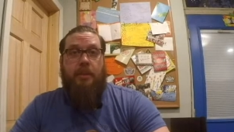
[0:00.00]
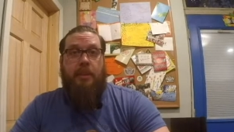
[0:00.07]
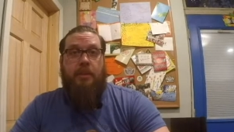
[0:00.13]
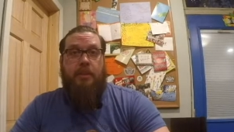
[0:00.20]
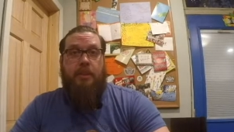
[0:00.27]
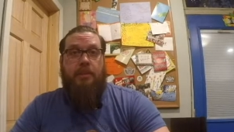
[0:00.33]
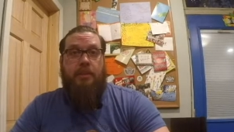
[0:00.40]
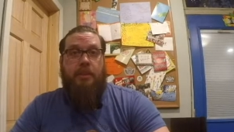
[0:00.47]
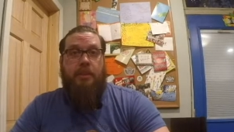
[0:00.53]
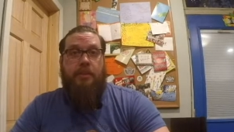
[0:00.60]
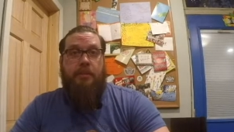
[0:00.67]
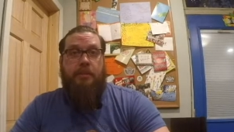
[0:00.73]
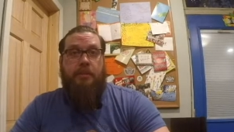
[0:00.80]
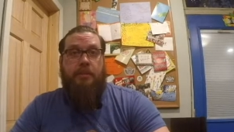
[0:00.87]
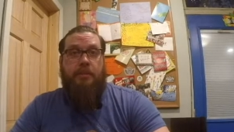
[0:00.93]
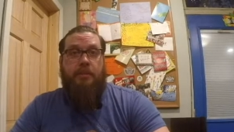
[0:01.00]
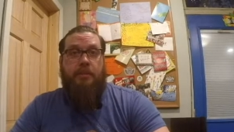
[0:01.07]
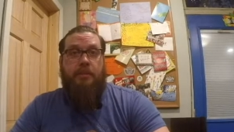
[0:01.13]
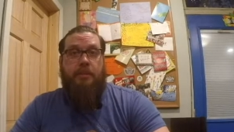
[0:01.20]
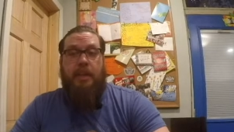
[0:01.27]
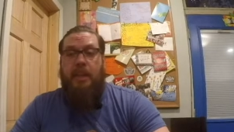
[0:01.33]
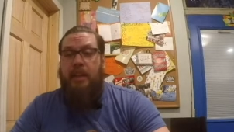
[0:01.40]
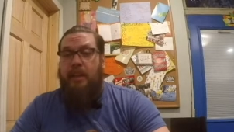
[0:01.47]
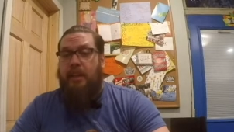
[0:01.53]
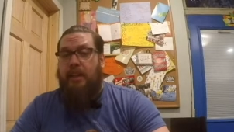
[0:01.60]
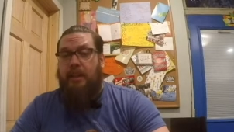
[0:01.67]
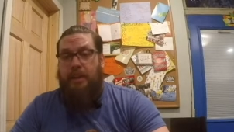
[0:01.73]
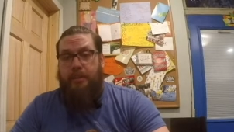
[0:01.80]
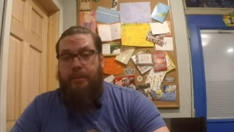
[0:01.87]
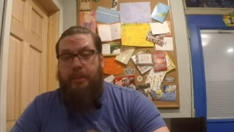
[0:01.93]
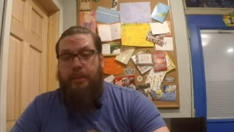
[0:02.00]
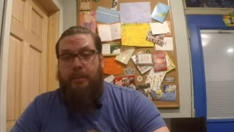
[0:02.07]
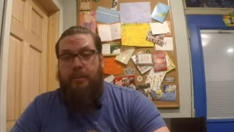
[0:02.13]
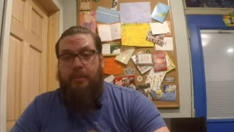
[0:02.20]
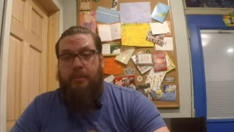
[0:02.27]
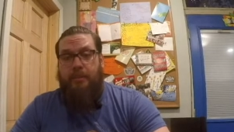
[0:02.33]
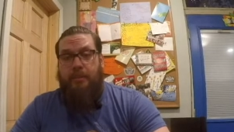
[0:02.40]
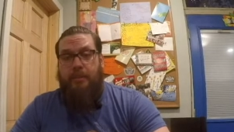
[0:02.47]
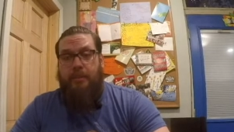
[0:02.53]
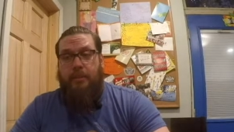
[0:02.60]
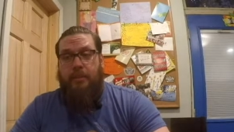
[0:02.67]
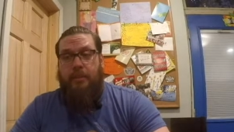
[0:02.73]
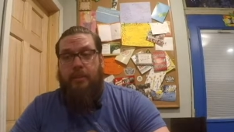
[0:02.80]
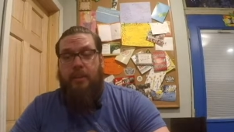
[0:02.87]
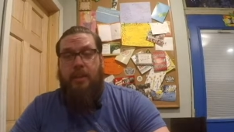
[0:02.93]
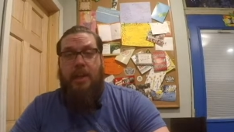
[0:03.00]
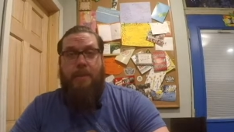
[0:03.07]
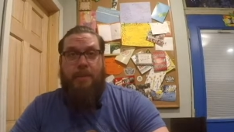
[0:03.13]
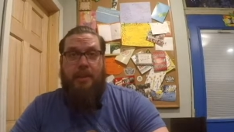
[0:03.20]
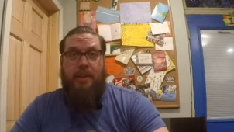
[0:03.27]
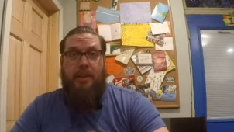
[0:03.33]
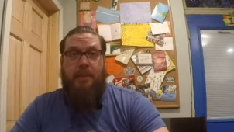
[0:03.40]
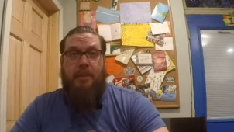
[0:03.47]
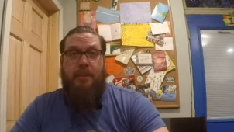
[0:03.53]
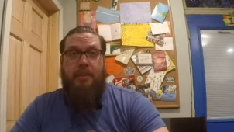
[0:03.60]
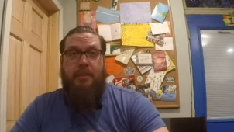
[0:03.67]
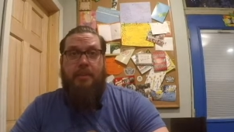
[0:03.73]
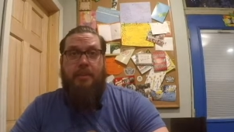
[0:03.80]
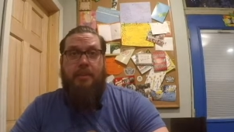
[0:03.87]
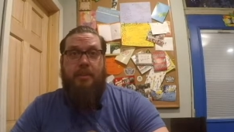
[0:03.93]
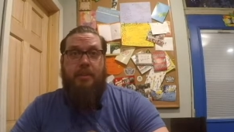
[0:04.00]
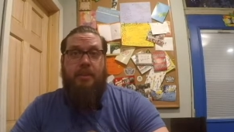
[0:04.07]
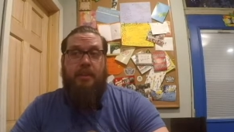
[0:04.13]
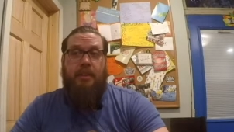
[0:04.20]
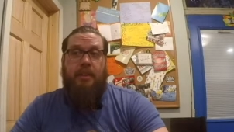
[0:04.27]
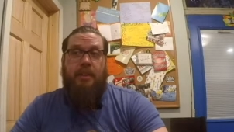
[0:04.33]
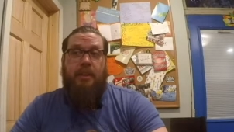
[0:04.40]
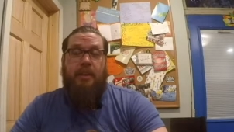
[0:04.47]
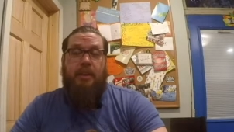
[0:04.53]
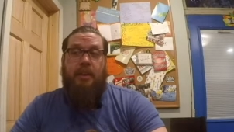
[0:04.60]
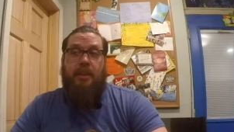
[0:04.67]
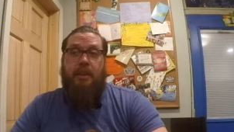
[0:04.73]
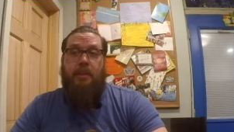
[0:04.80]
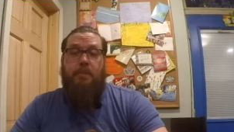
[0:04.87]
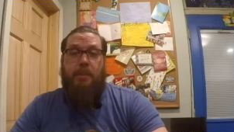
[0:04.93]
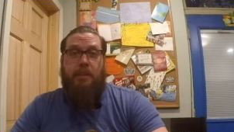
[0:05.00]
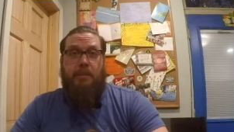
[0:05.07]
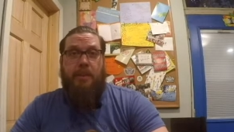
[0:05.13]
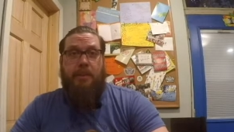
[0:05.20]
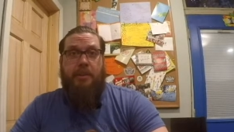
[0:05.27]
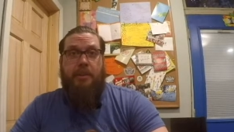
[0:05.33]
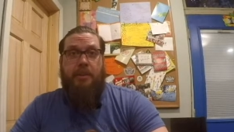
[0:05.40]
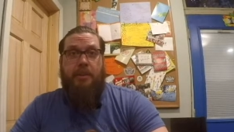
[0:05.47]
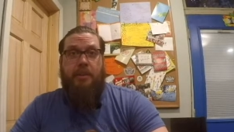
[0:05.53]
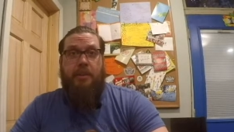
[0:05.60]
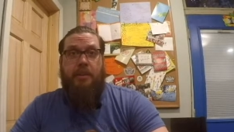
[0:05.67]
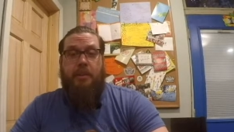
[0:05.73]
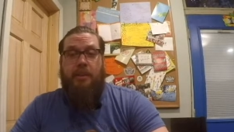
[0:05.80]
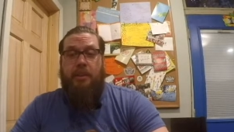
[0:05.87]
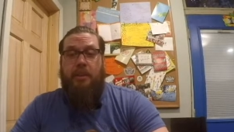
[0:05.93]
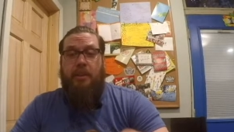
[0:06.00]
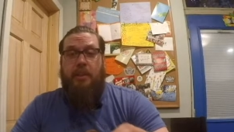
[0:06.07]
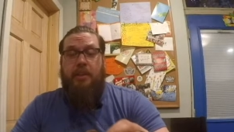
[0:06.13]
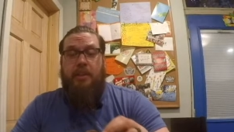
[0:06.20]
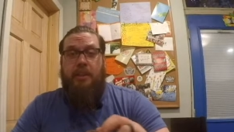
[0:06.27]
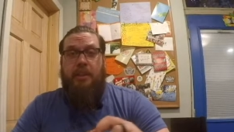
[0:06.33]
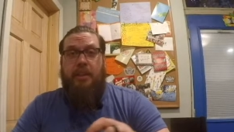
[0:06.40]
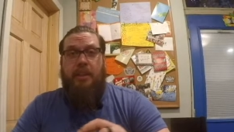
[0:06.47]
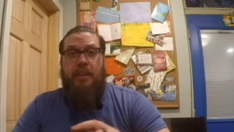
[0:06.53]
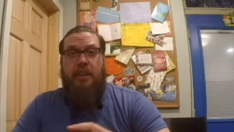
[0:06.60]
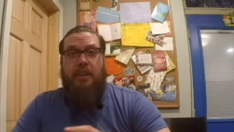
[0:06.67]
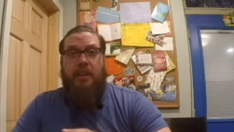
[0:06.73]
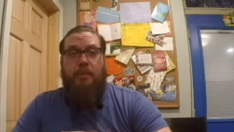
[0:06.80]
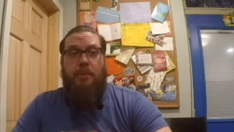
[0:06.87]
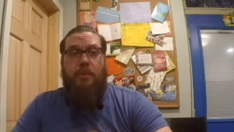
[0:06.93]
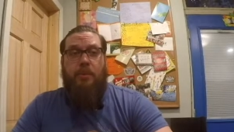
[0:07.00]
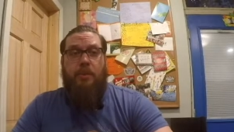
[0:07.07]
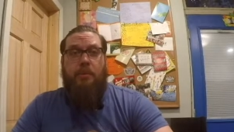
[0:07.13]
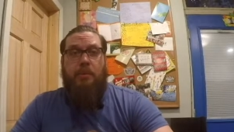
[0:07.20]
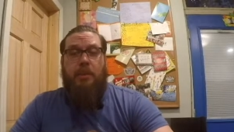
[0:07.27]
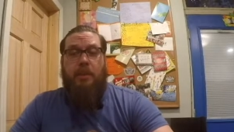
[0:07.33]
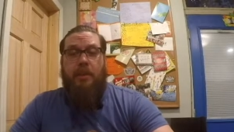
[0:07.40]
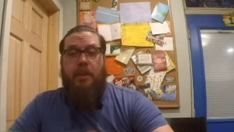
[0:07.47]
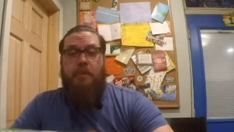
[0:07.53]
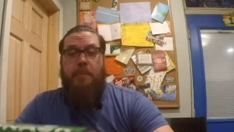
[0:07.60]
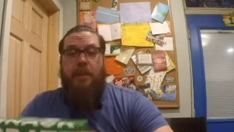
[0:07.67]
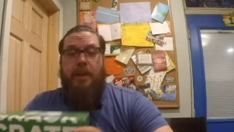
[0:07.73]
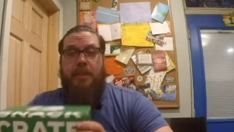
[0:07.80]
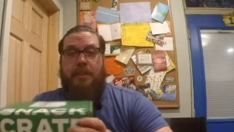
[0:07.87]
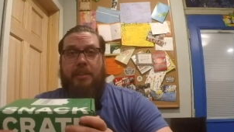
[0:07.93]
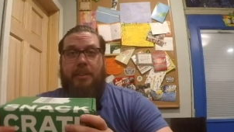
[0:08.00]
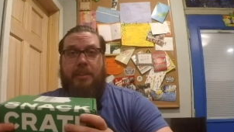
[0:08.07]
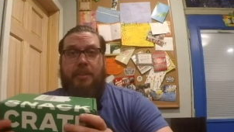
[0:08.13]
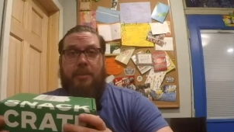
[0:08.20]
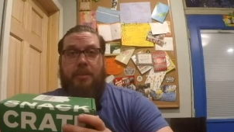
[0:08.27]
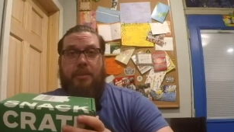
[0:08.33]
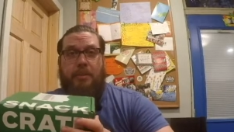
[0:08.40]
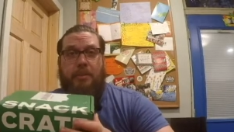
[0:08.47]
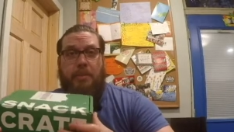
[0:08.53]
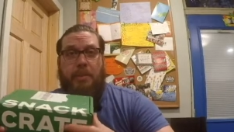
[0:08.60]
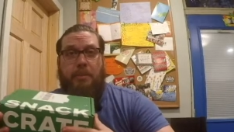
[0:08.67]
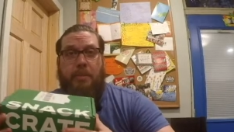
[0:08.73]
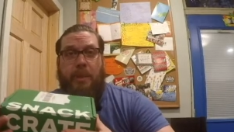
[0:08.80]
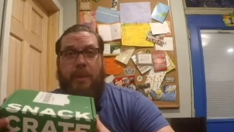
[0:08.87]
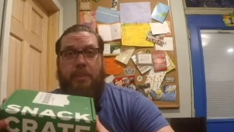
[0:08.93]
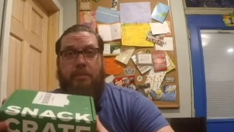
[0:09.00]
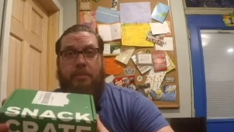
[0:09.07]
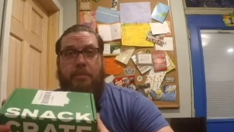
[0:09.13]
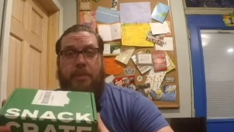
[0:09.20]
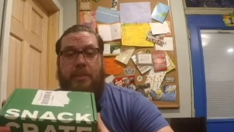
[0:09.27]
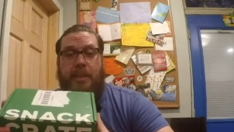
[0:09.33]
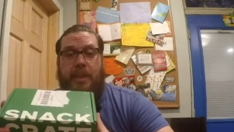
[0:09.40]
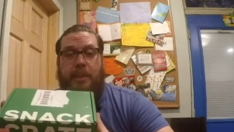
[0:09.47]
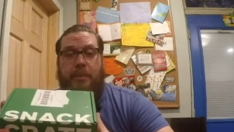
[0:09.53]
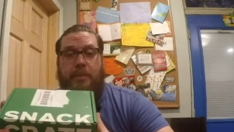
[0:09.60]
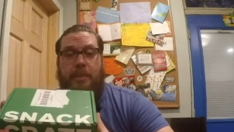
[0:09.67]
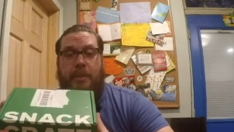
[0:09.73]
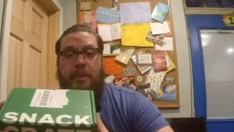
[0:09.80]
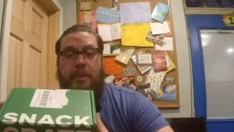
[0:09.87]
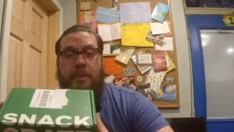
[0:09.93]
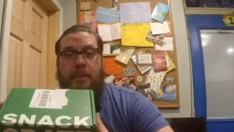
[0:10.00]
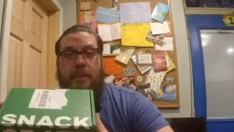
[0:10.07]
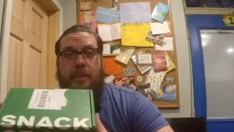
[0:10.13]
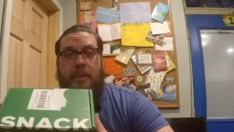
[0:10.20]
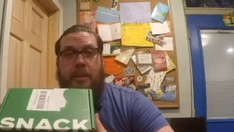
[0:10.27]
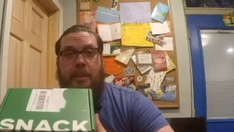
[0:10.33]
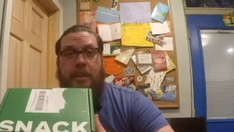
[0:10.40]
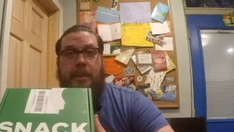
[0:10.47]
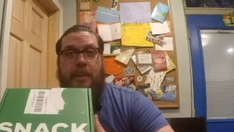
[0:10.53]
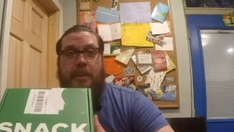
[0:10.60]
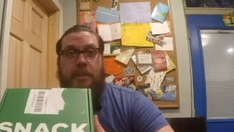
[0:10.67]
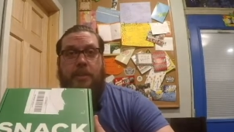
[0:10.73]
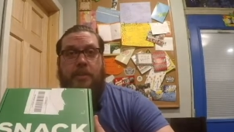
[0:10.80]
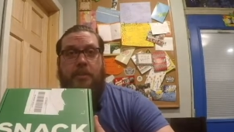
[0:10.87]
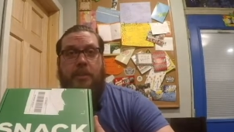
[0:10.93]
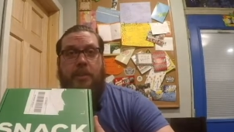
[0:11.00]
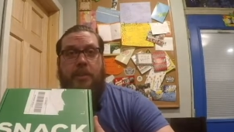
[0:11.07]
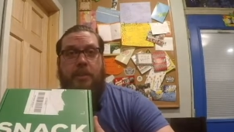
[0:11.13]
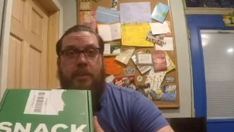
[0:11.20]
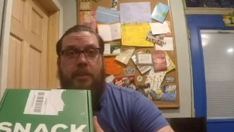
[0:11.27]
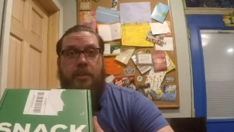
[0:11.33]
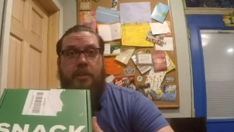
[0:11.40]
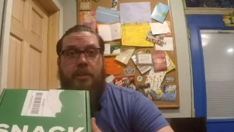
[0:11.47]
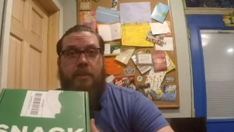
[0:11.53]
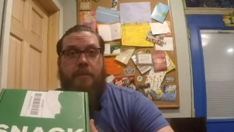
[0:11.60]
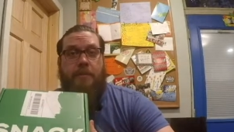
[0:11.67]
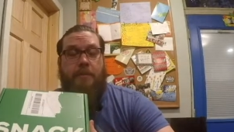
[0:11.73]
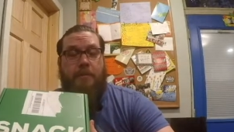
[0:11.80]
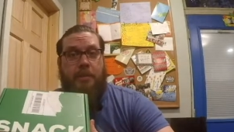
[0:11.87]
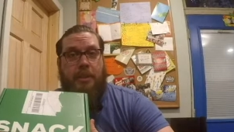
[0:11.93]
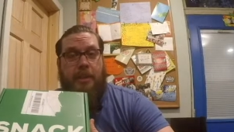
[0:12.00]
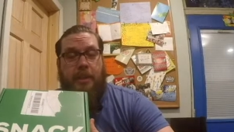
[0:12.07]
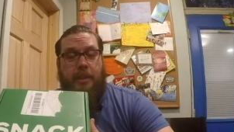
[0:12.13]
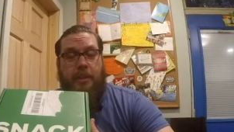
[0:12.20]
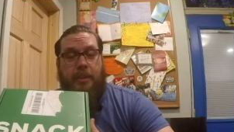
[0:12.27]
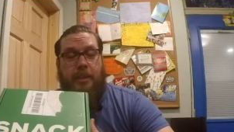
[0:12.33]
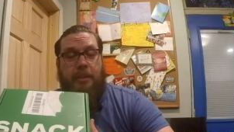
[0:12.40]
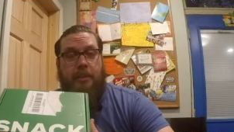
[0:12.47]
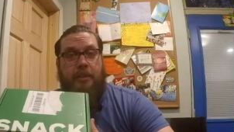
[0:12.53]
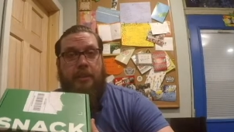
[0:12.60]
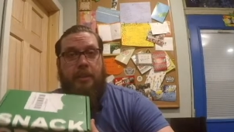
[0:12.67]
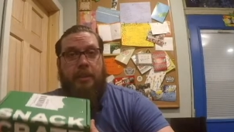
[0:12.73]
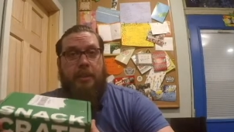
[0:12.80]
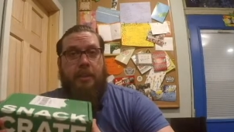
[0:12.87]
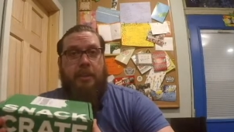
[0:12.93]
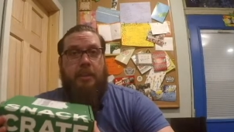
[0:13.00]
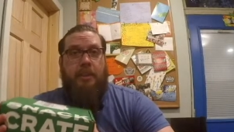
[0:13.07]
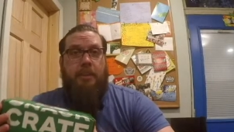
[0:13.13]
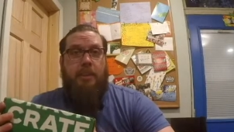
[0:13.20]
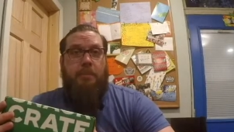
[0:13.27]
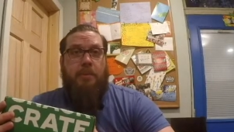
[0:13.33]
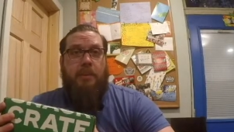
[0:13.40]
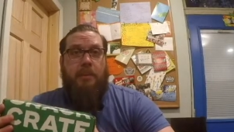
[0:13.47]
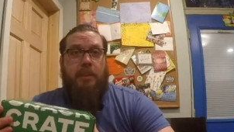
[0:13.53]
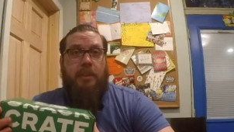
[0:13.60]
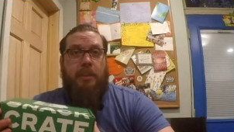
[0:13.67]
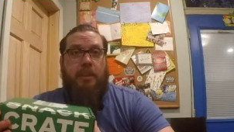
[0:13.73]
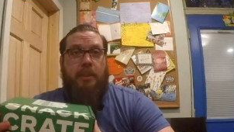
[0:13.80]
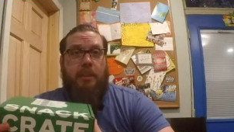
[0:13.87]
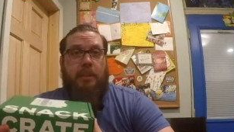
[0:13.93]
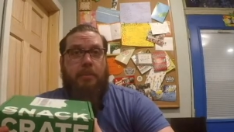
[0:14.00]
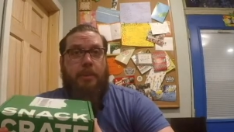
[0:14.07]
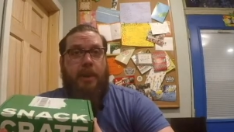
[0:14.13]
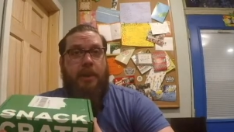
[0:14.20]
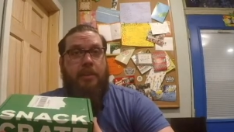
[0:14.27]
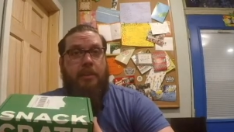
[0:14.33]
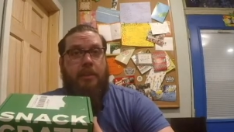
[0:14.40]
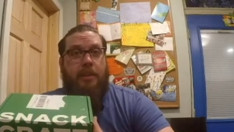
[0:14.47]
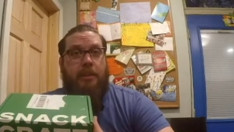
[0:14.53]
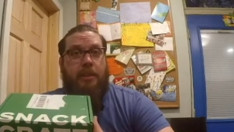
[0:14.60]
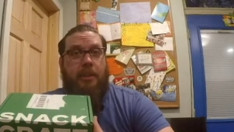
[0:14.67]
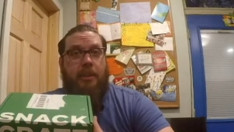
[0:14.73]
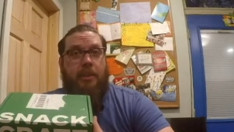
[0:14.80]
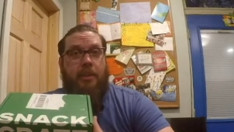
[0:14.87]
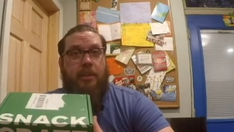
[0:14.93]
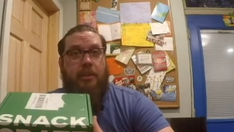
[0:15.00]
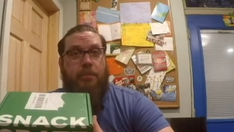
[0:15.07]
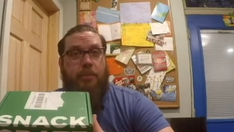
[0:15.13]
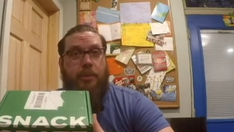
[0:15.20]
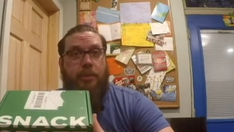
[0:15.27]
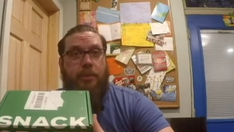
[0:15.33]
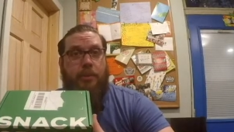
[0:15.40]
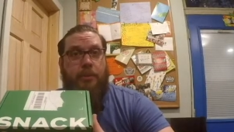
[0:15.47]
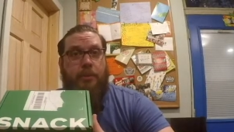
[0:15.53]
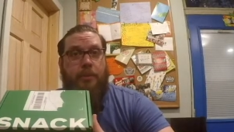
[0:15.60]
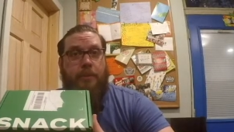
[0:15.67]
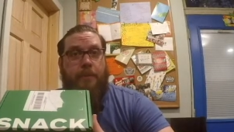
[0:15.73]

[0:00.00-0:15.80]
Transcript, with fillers: Etc. Anyway, happy holidays. And be merry. Today I'm going to be unboxing this green box from Snack Crate and it's green for the holidays. Typically, the box they send is blue.